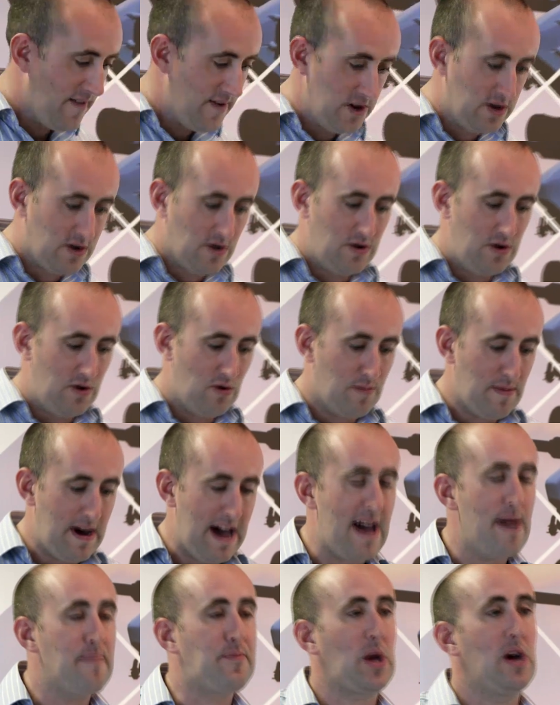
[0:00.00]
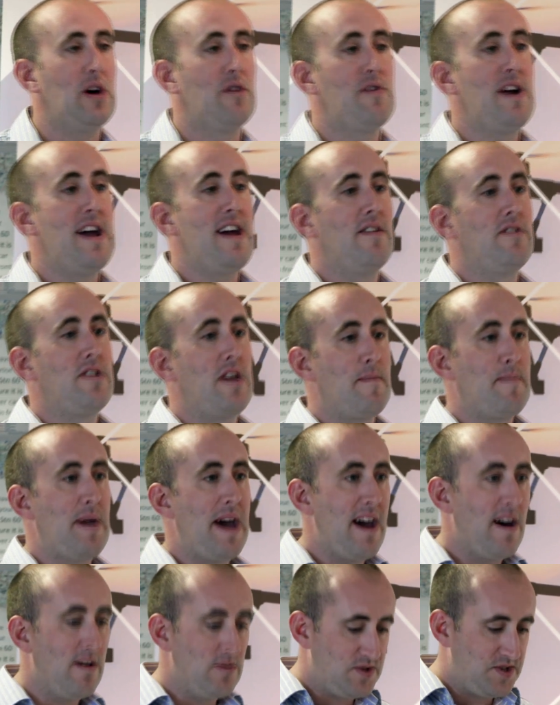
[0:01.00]
have a look on your map around
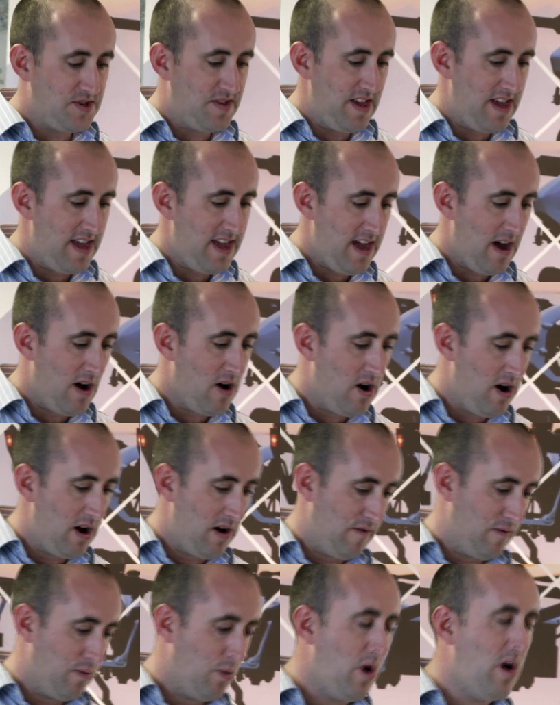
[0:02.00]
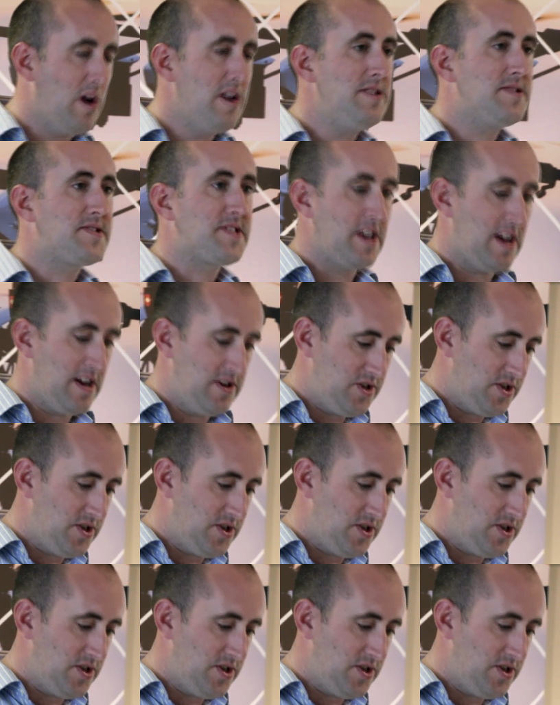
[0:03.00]
about the Isle of Wight.